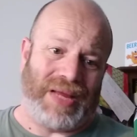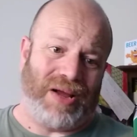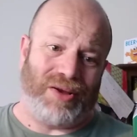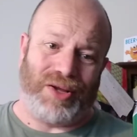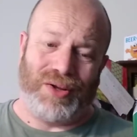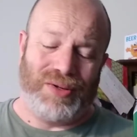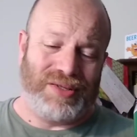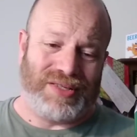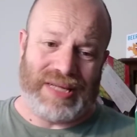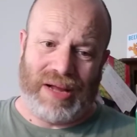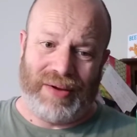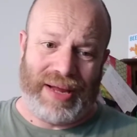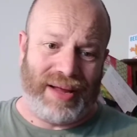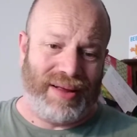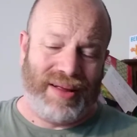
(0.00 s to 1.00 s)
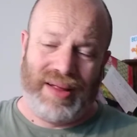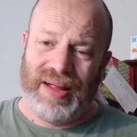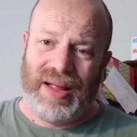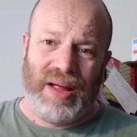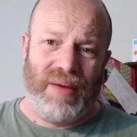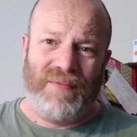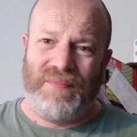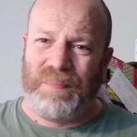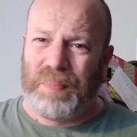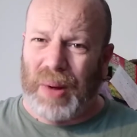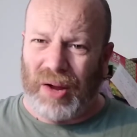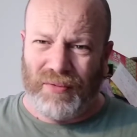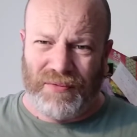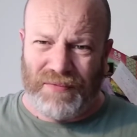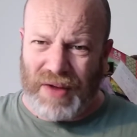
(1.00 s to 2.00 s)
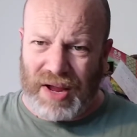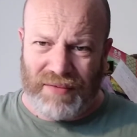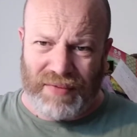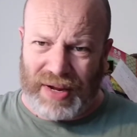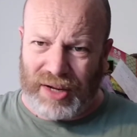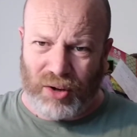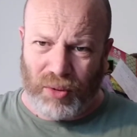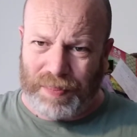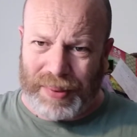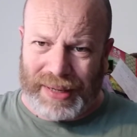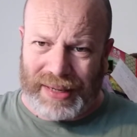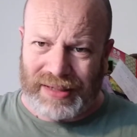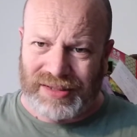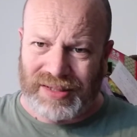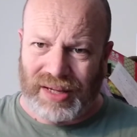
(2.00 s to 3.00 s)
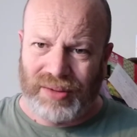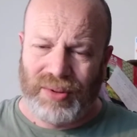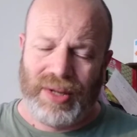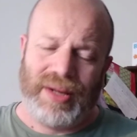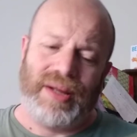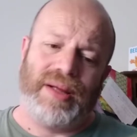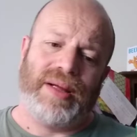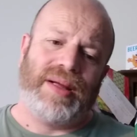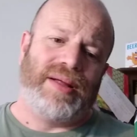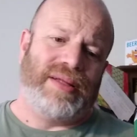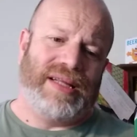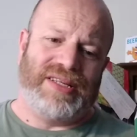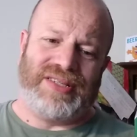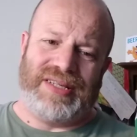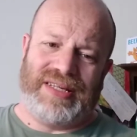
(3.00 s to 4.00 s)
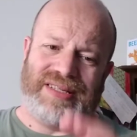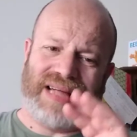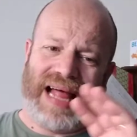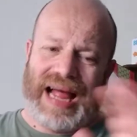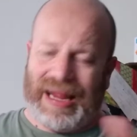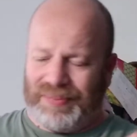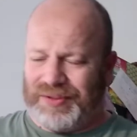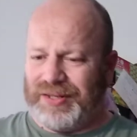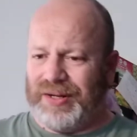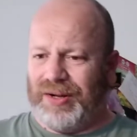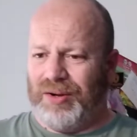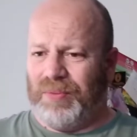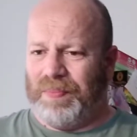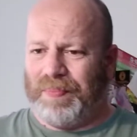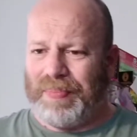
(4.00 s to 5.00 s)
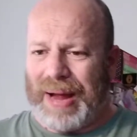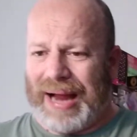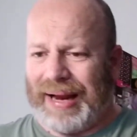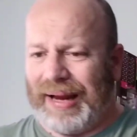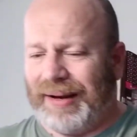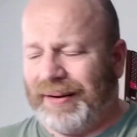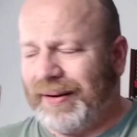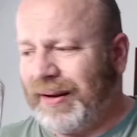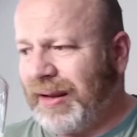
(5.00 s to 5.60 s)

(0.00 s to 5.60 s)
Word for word: I couldn't tell you. Both very, very good beers. So this is absolute banging.